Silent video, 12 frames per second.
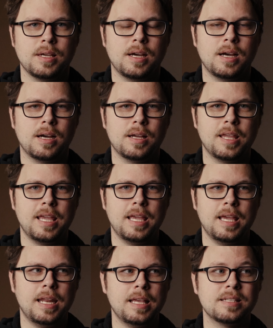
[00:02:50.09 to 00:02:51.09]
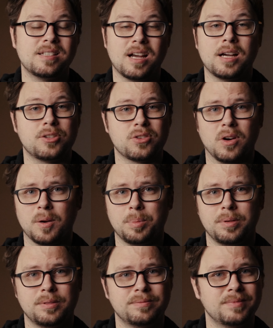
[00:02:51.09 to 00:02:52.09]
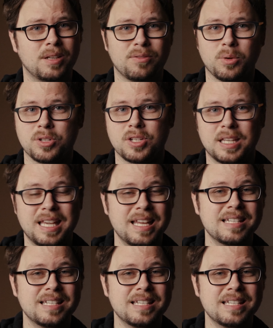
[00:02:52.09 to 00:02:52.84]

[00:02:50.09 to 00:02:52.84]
It is not sharp, unfortunately.